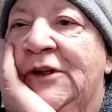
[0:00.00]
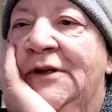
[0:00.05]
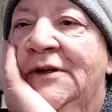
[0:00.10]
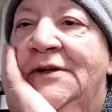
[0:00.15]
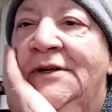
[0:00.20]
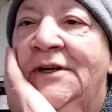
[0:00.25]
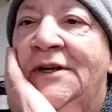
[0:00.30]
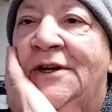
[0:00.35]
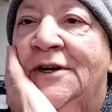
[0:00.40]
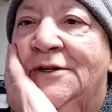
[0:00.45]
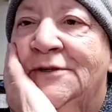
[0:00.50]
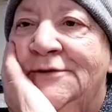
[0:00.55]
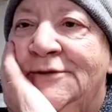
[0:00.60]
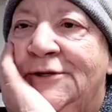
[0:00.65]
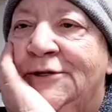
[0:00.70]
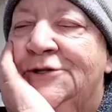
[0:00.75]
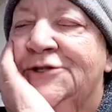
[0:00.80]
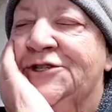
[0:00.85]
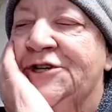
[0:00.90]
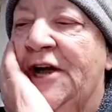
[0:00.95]
you know,
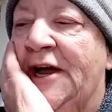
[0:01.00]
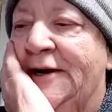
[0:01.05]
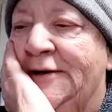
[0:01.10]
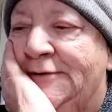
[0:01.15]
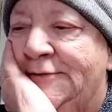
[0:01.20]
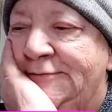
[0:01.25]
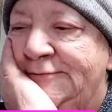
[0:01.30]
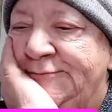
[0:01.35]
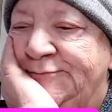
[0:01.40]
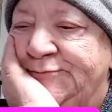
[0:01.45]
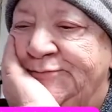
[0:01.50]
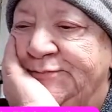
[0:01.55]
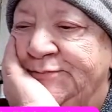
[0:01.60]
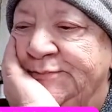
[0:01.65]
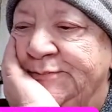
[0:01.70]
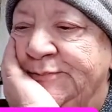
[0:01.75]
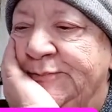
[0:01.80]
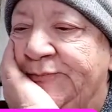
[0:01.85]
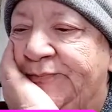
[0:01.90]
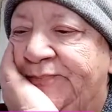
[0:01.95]
her channel.
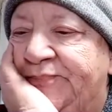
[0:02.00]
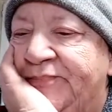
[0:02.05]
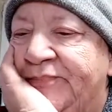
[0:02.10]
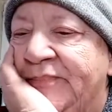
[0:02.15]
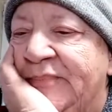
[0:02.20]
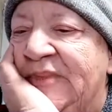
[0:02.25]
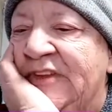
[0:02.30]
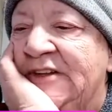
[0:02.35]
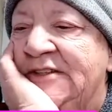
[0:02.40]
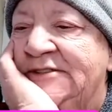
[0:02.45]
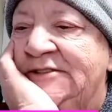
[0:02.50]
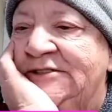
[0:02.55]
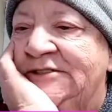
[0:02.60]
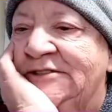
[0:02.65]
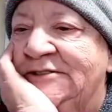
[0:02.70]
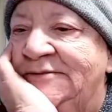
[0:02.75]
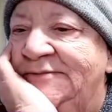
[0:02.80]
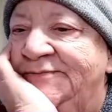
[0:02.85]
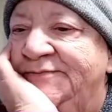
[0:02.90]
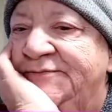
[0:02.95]
Mm-hmm. You
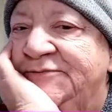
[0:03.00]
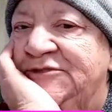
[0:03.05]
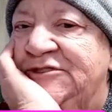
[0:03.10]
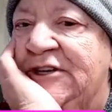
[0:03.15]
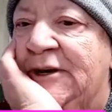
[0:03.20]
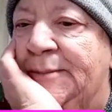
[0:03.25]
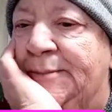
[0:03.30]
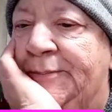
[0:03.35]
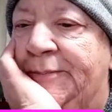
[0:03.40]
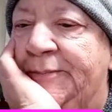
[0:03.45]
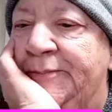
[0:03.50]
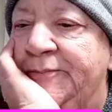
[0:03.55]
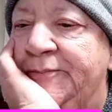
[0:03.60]
know? Yeah. Yep.